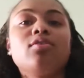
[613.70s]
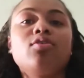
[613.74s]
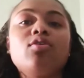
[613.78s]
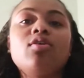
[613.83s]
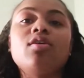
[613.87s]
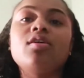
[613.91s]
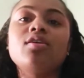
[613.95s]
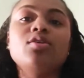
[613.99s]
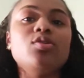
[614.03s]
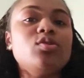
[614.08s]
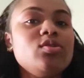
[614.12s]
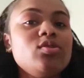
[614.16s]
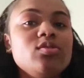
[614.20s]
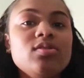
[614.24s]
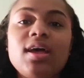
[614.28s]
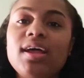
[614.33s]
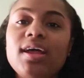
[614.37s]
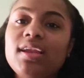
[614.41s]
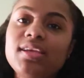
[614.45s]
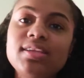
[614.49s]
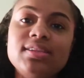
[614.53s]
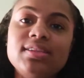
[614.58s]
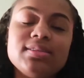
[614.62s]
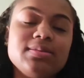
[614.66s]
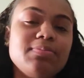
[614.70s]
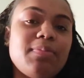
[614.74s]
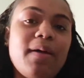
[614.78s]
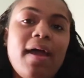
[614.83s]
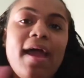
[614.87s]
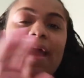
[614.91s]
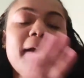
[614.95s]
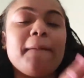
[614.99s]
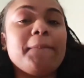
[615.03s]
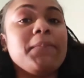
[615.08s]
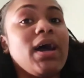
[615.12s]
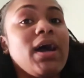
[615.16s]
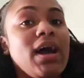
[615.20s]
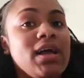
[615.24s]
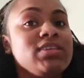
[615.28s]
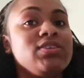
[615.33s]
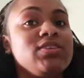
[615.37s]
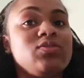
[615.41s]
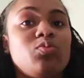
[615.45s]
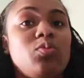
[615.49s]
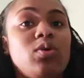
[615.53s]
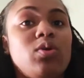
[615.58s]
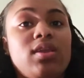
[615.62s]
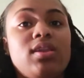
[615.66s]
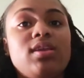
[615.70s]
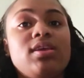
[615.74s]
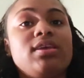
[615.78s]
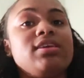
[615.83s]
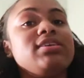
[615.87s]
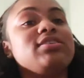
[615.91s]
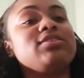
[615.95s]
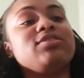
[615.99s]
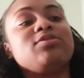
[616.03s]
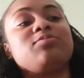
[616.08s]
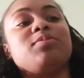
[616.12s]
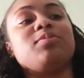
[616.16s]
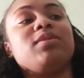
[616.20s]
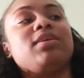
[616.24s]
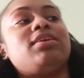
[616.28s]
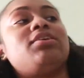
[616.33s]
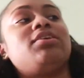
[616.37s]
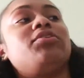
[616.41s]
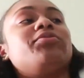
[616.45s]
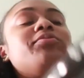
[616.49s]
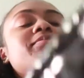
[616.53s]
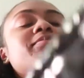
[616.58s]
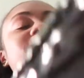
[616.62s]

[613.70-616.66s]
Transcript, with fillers: girl you do not need this bag but i just wanted it it's just really cute